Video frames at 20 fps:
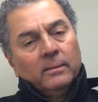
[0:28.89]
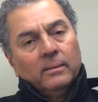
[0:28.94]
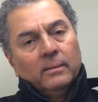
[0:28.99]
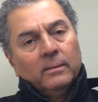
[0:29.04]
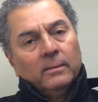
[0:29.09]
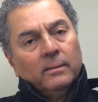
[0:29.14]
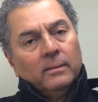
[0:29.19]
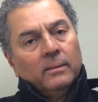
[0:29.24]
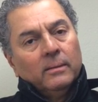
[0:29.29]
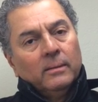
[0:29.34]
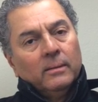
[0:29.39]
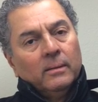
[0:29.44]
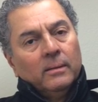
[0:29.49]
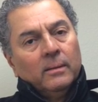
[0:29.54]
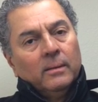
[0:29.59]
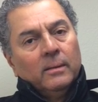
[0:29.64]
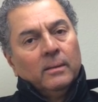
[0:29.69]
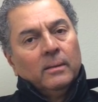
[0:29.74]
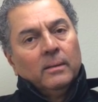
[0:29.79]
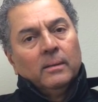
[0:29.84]

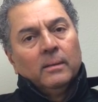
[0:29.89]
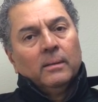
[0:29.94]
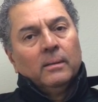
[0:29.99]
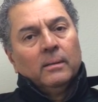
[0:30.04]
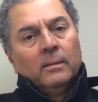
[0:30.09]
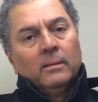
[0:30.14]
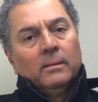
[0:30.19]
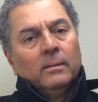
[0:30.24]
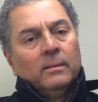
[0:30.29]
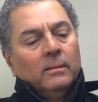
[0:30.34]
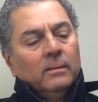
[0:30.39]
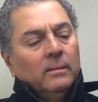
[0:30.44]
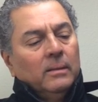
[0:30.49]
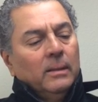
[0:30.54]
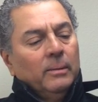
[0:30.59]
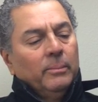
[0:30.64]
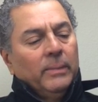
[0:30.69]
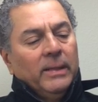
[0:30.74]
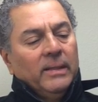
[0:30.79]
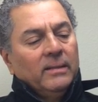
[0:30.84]

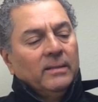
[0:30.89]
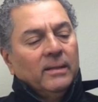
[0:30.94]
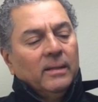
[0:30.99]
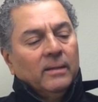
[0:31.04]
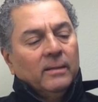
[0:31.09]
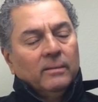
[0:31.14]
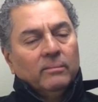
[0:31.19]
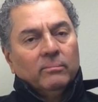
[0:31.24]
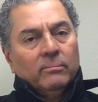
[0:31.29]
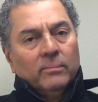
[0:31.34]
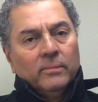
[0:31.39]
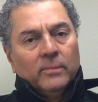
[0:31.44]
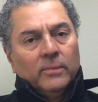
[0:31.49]
the bass cannot